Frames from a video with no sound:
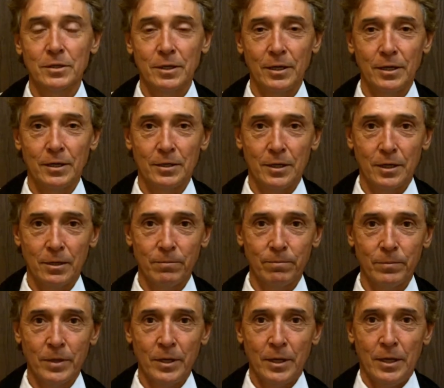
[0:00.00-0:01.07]
And
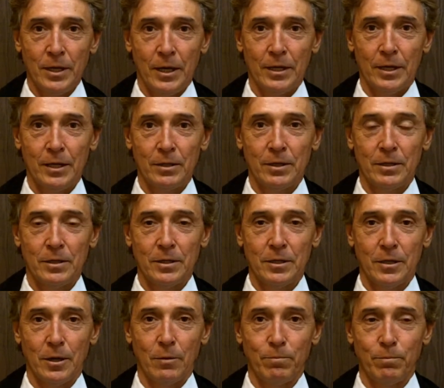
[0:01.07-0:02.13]
I
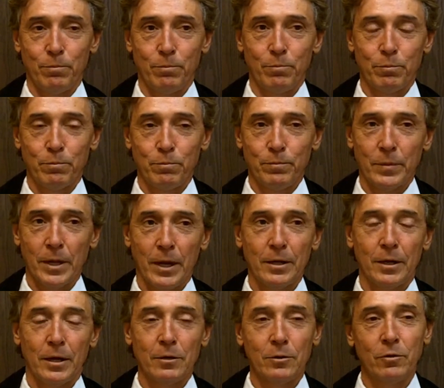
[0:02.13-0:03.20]

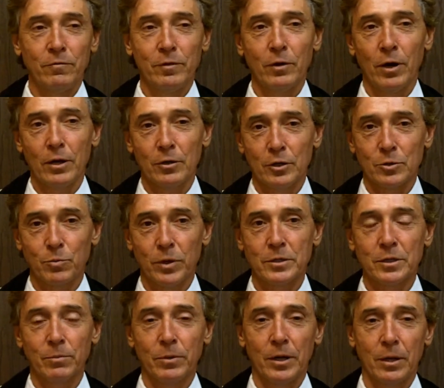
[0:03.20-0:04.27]
don't even know how to express
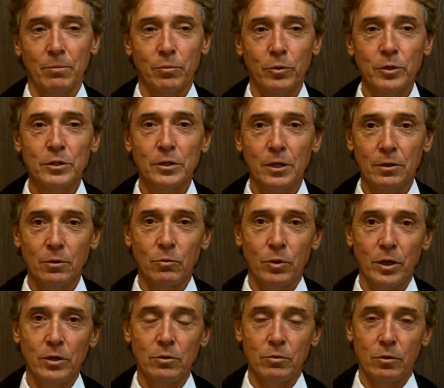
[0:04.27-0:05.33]
it, but I appreciate the
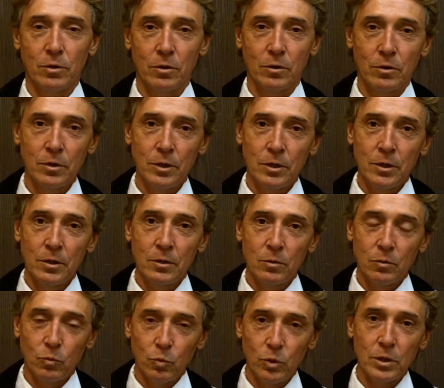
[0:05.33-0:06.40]
way you all
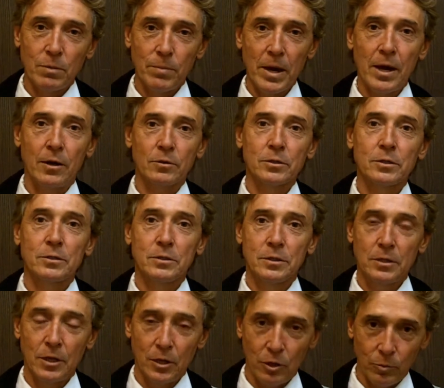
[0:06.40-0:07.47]
went about
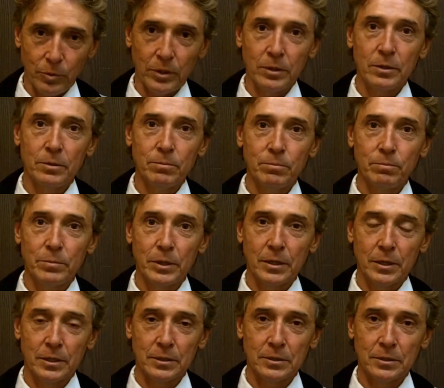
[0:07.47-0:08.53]
helping,
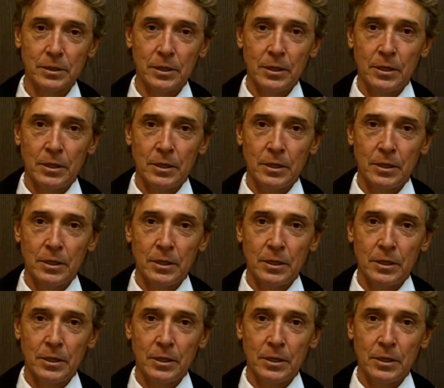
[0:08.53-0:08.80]
because